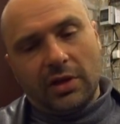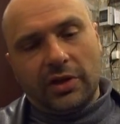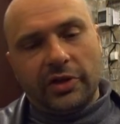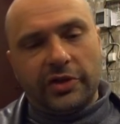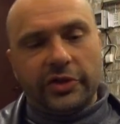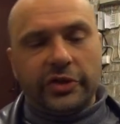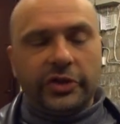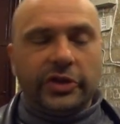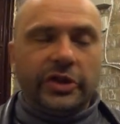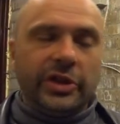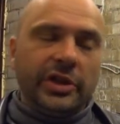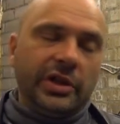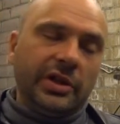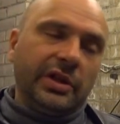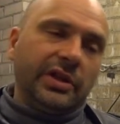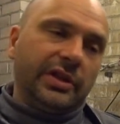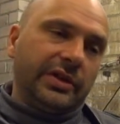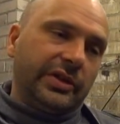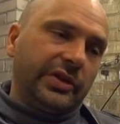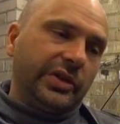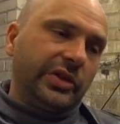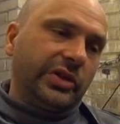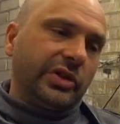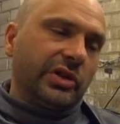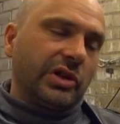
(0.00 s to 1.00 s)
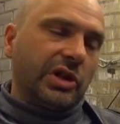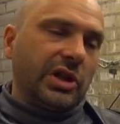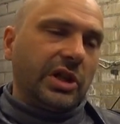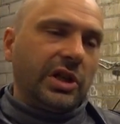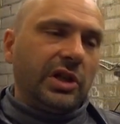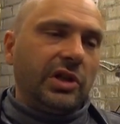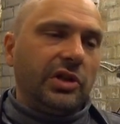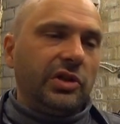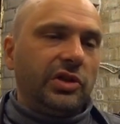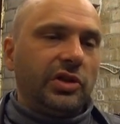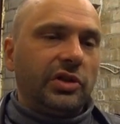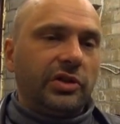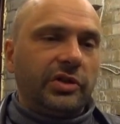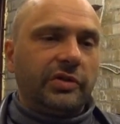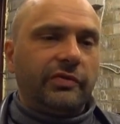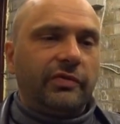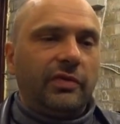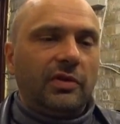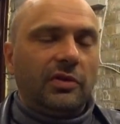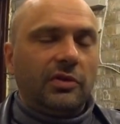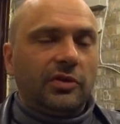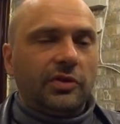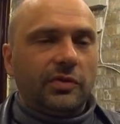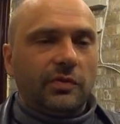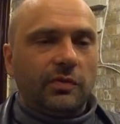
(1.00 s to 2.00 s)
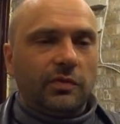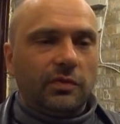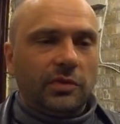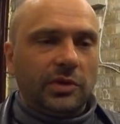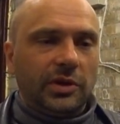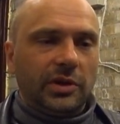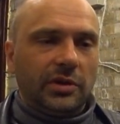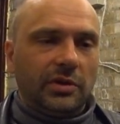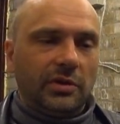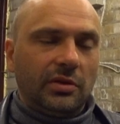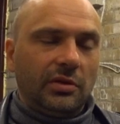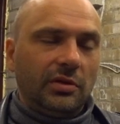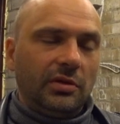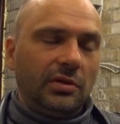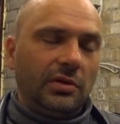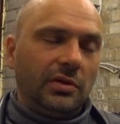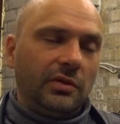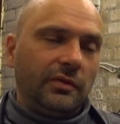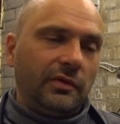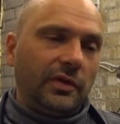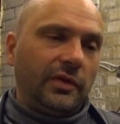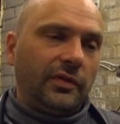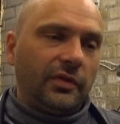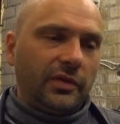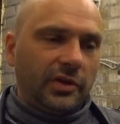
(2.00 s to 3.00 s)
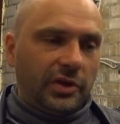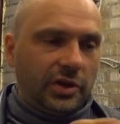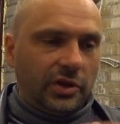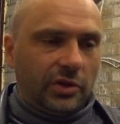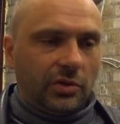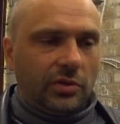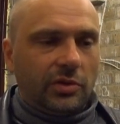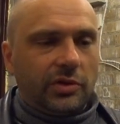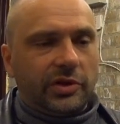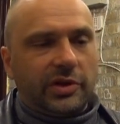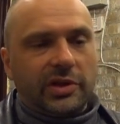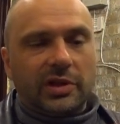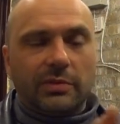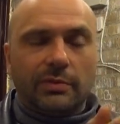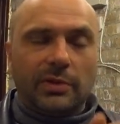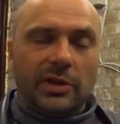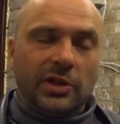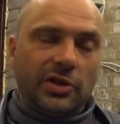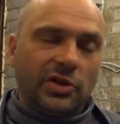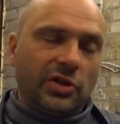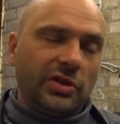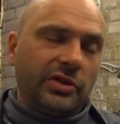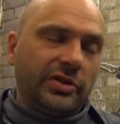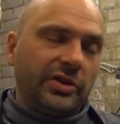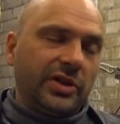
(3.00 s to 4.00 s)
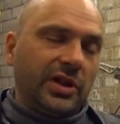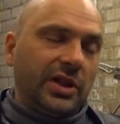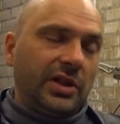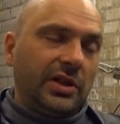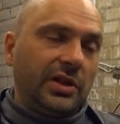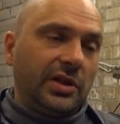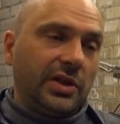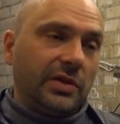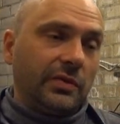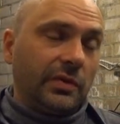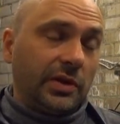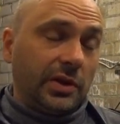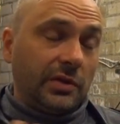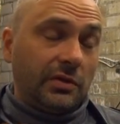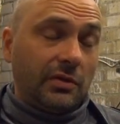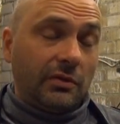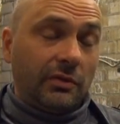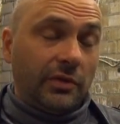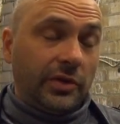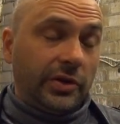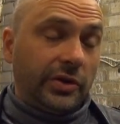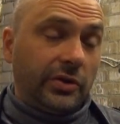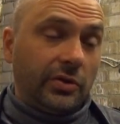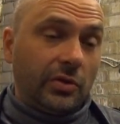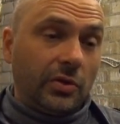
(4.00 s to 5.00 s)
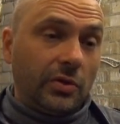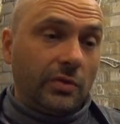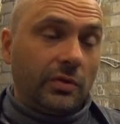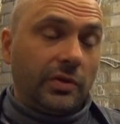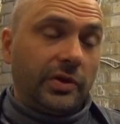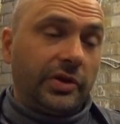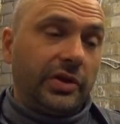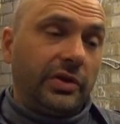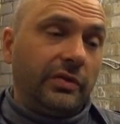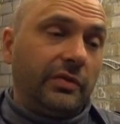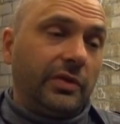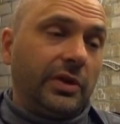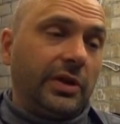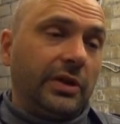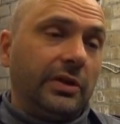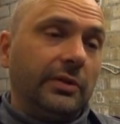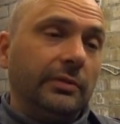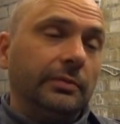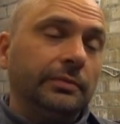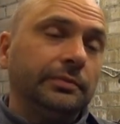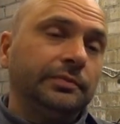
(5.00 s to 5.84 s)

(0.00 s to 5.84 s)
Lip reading: Steering is strange. It feels wooden with stock suspension settings, whatever stock wasn't there.